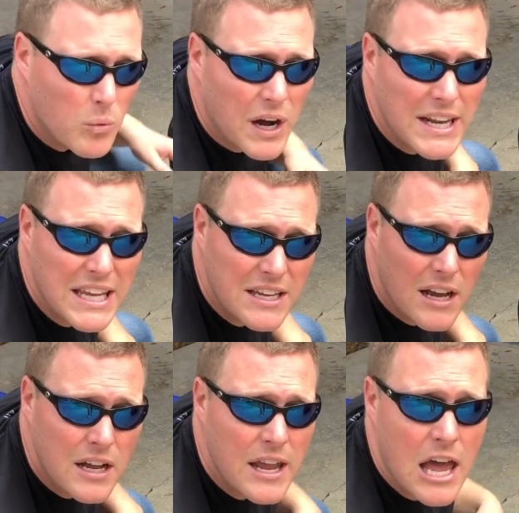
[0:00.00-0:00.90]
watt heat
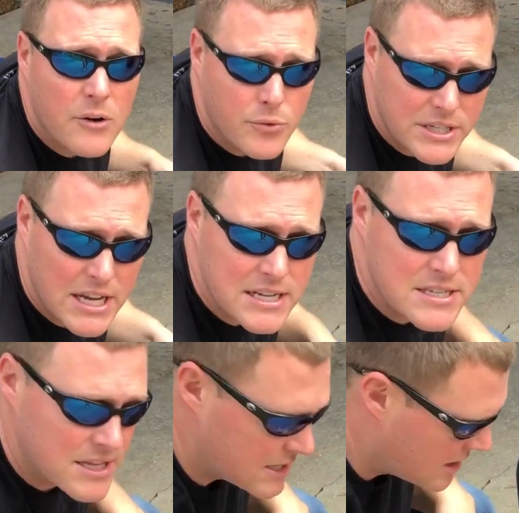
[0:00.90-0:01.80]
gun and
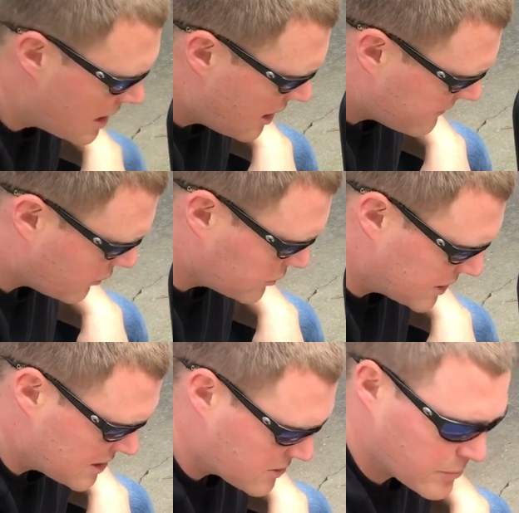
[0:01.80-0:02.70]
retest the
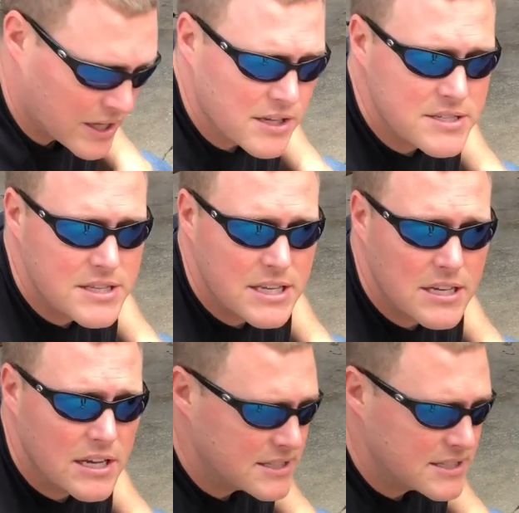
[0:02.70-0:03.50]
voltage as well as the